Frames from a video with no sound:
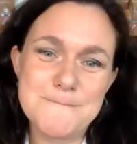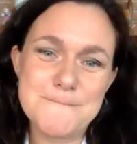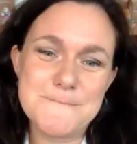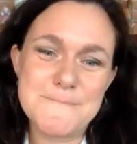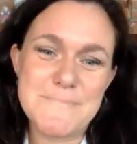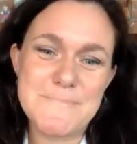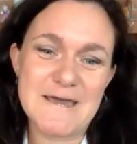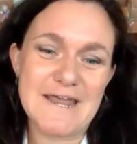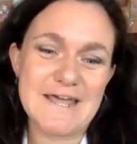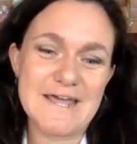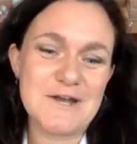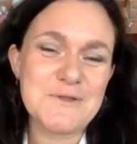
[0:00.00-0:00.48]

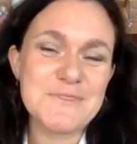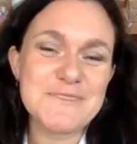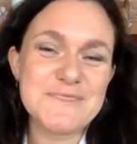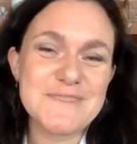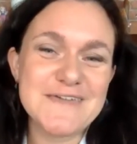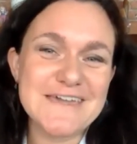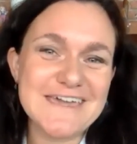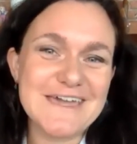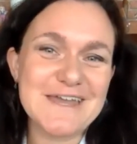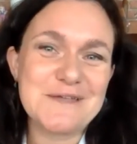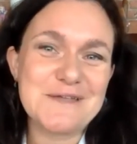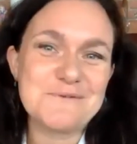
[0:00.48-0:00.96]
But I don't
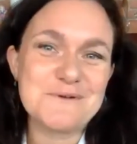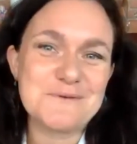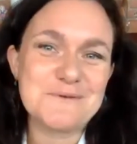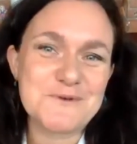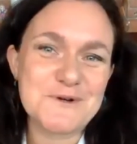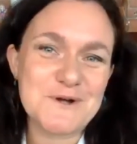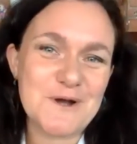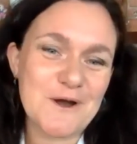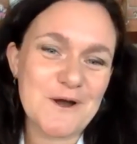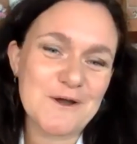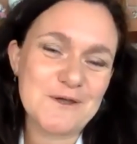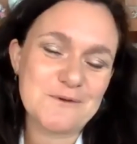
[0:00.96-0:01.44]
think anyone would
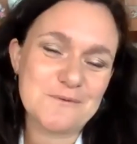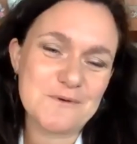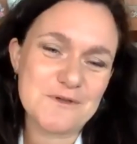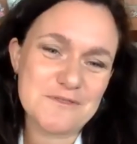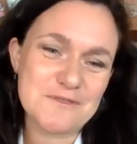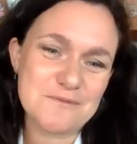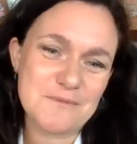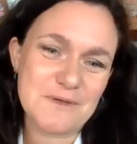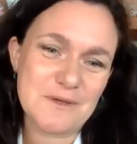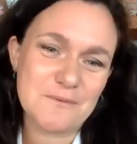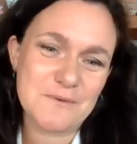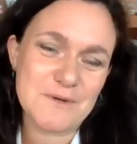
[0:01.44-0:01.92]
argue
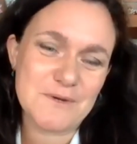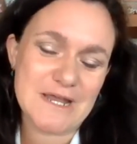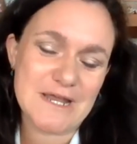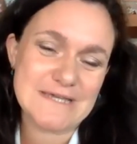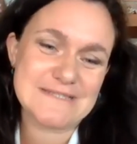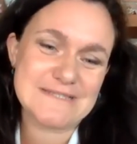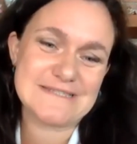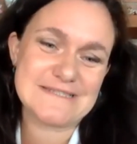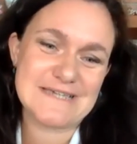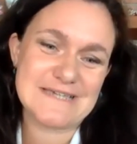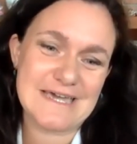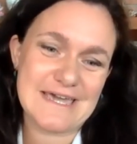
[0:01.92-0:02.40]
with me when I
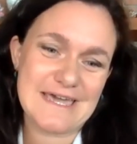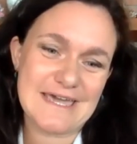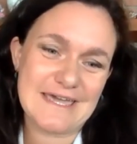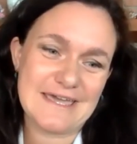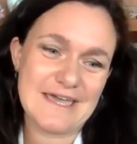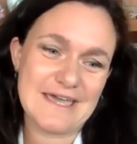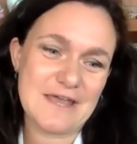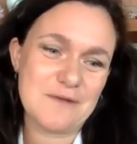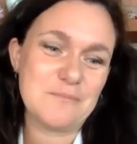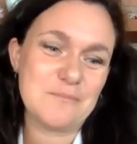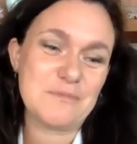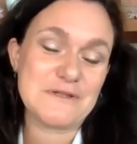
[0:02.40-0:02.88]
say
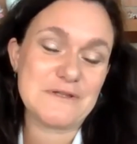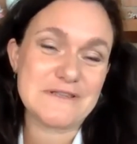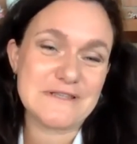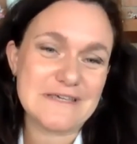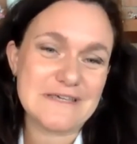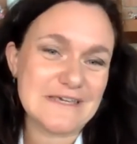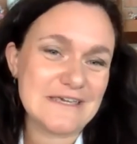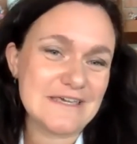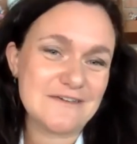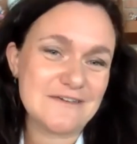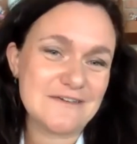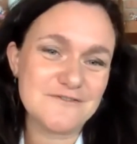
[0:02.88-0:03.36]
and
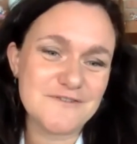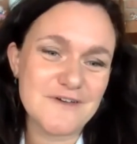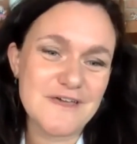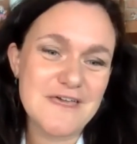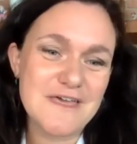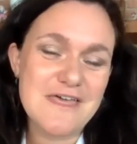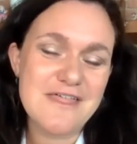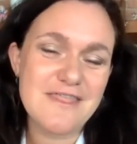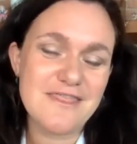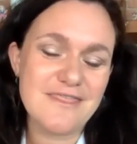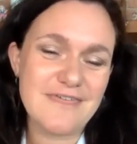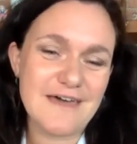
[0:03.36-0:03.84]
believe
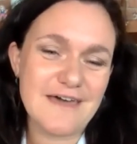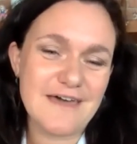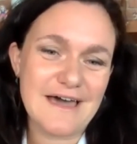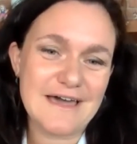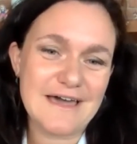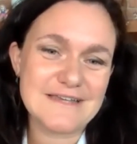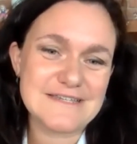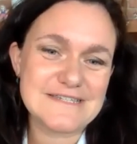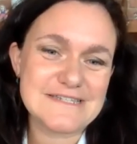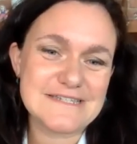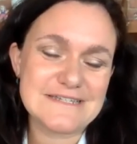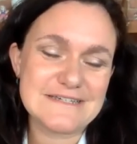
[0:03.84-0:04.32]

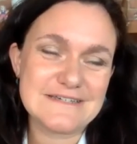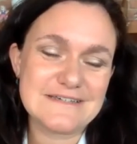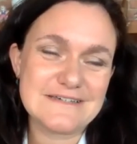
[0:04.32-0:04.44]
that